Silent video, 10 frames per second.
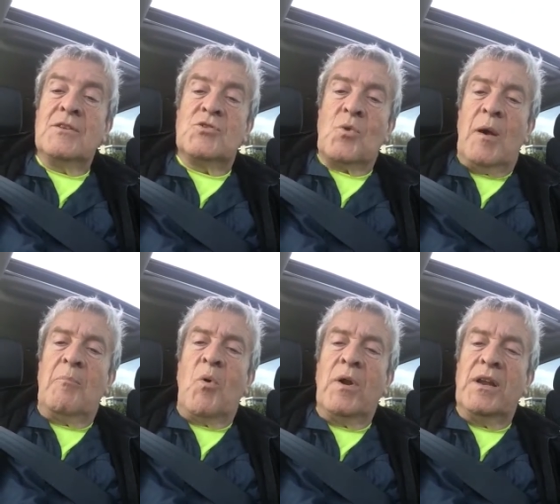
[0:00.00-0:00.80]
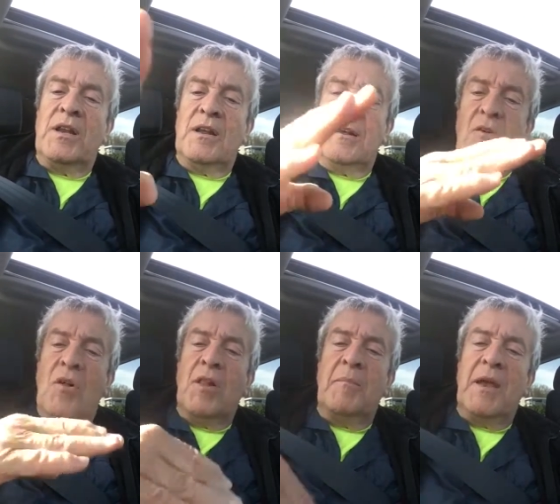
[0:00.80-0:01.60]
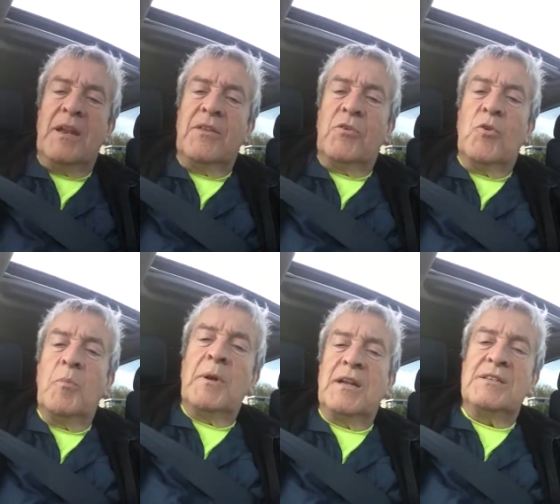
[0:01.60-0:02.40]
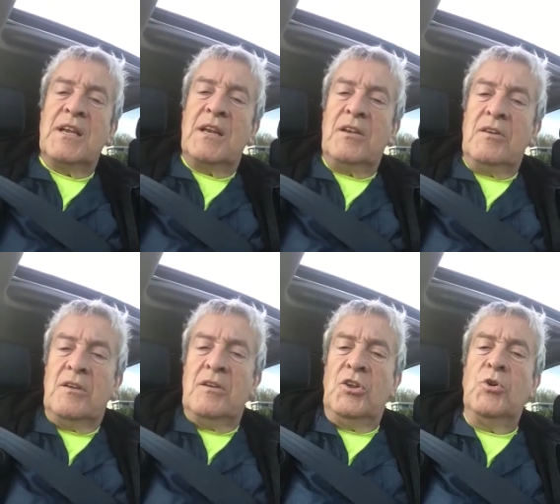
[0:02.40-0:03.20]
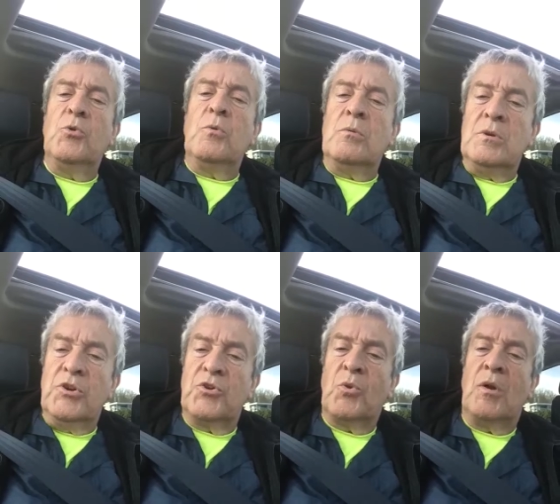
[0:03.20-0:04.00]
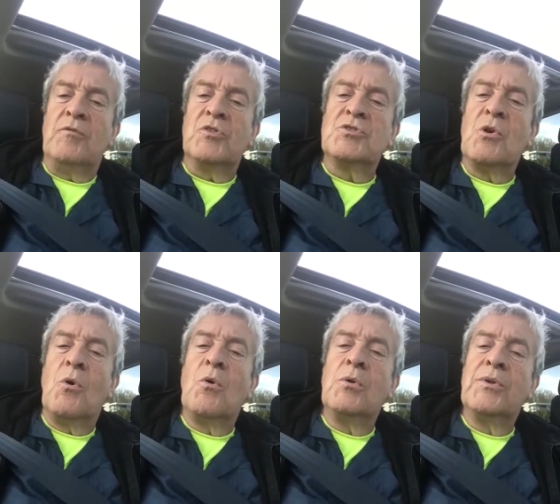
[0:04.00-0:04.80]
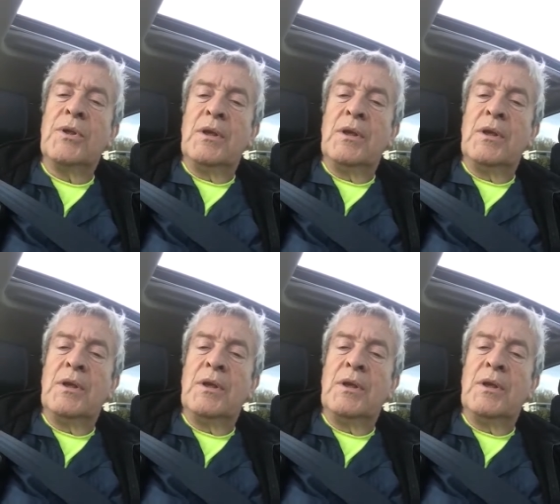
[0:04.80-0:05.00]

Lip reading: So I pointed to all the men in the group and I said, you're 12 years old.